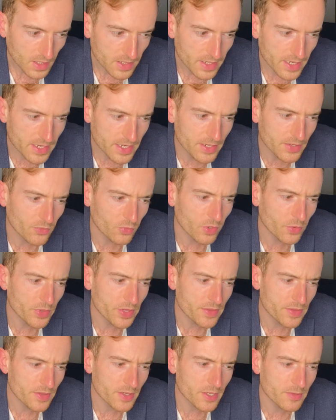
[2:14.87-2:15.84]
and when
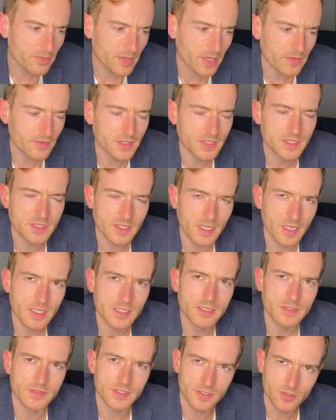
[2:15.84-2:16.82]
we think about the
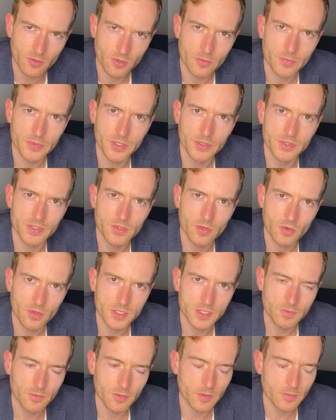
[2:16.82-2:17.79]
signs of Scorpio and
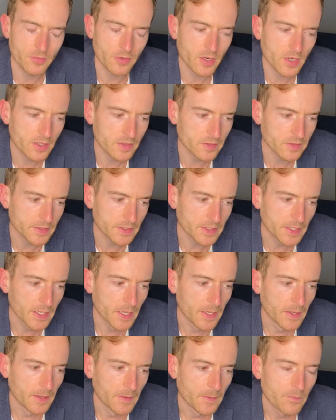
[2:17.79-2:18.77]
Taurus more broadly,
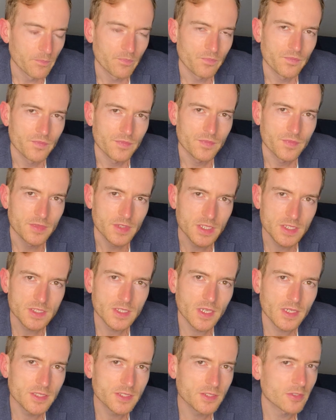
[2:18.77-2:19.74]
these
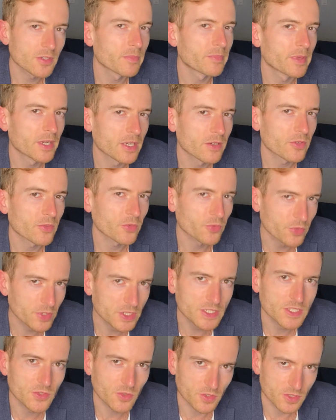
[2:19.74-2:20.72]
signs are about
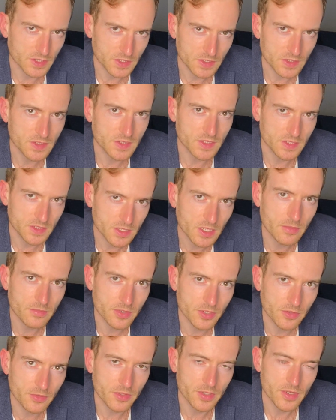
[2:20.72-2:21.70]
resources to some
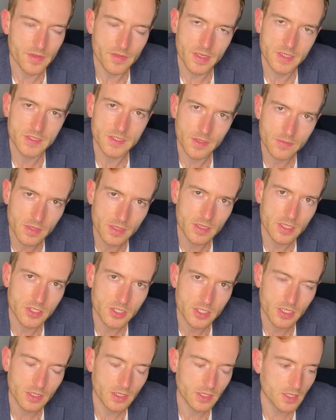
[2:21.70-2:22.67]
degree. That's something they
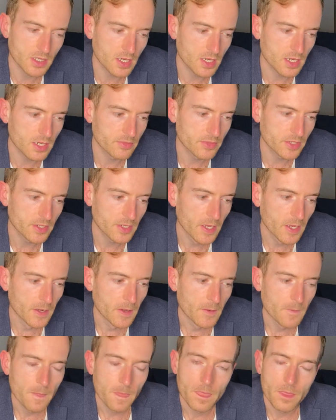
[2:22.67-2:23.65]
share in common.
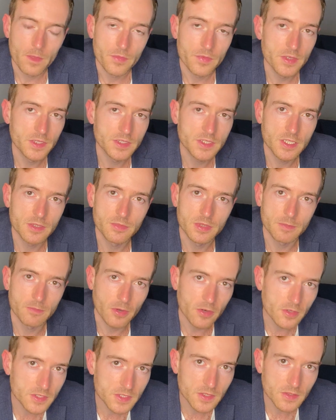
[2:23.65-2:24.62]
These can be
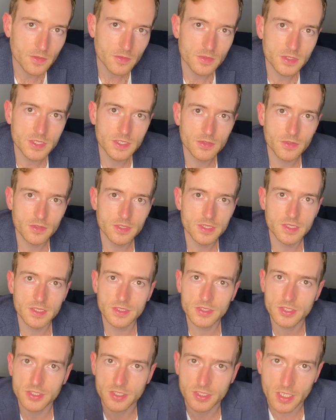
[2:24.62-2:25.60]
personal
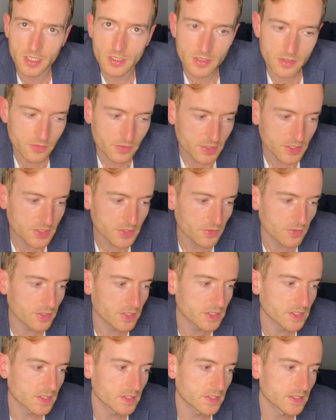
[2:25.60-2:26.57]
resources, shared
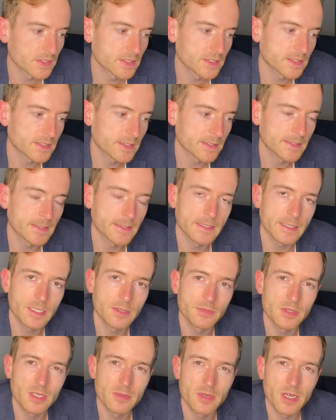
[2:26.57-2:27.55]
resources. Uh, it
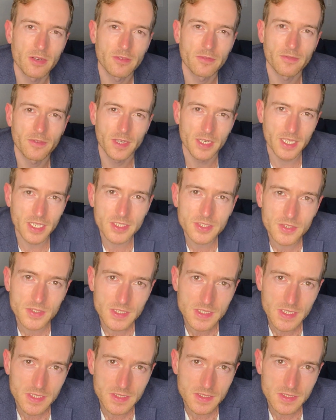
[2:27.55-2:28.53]
can be about financial
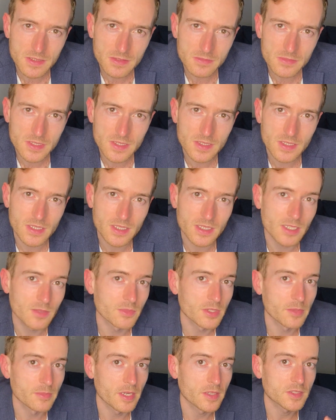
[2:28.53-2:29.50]
systems. It can
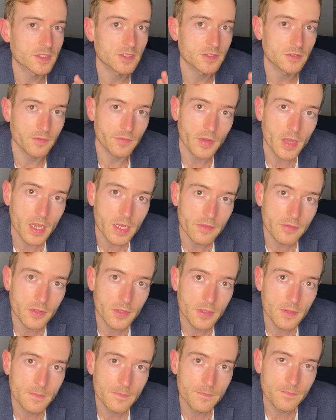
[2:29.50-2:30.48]
be about
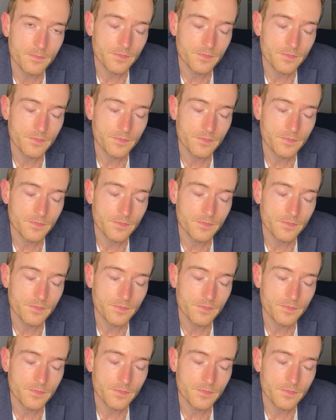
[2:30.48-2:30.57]
survival.